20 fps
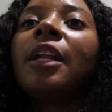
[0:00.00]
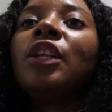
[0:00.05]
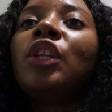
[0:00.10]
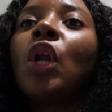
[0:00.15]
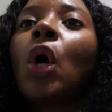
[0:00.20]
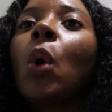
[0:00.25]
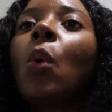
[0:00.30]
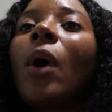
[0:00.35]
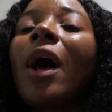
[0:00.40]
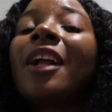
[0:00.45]

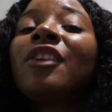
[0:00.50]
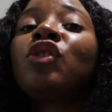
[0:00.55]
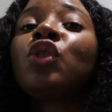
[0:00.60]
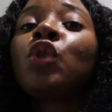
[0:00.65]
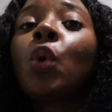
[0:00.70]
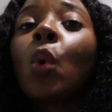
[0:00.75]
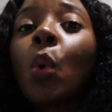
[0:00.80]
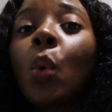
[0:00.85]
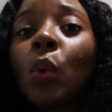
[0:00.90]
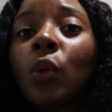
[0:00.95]
now
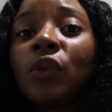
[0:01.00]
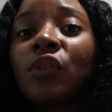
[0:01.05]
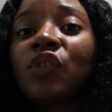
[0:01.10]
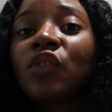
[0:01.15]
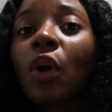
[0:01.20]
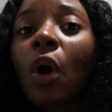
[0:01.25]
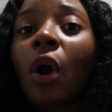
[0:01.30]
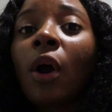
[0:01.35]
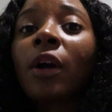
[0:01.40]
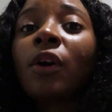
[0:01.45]

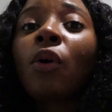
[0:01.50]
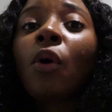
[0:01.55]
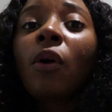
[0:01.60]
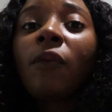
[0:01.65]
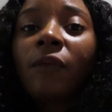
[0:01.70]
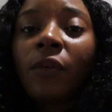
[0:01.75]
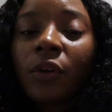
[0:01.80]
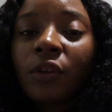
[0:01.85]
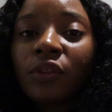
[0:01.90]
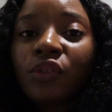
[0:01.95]
atones or
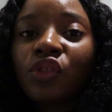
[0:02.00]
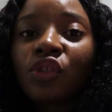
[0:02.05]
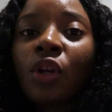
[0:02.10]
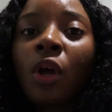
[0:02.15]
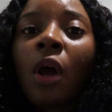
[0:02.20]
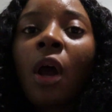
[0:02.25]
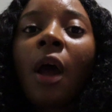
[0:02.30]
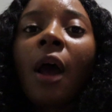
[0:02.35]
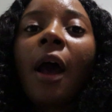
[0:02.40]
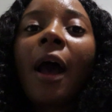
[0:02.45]

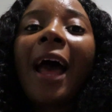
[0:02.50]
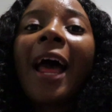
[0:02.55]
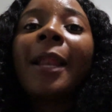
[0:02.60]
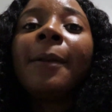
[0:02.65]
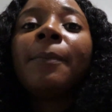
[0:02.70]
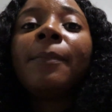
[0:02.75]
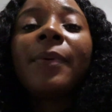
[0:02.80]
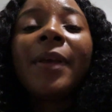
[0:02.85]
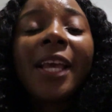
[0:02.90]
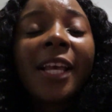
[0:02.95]
covers
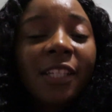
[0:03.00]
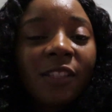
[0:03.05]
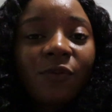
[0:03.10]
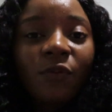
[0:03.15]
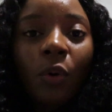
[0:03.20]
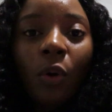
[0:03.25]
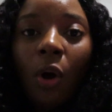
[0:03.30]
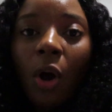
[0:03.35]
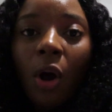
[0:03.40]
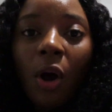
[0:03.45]
and pays
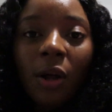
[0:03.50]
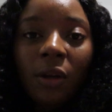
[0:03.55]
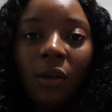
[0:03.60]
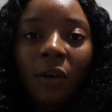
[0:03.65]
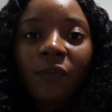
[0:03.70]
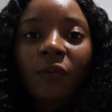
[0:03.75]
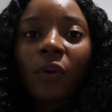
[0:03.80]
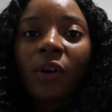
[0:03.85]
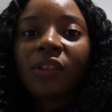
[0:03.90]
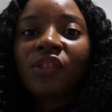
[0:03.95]
for
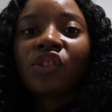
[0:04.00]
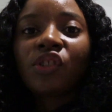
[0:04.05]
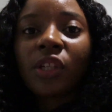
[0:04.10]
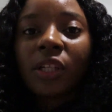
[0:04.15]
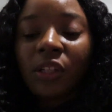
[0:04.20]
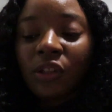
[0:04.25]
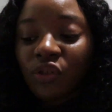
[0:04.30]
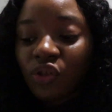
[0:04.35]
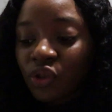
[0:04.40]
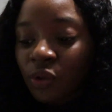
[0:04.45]
all of our
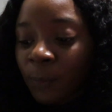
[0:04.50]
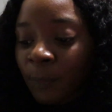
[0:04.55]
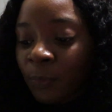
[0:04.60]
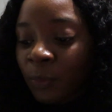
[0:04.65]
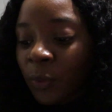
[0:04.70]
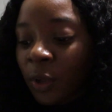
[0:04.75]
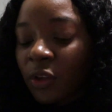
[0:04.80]
sins.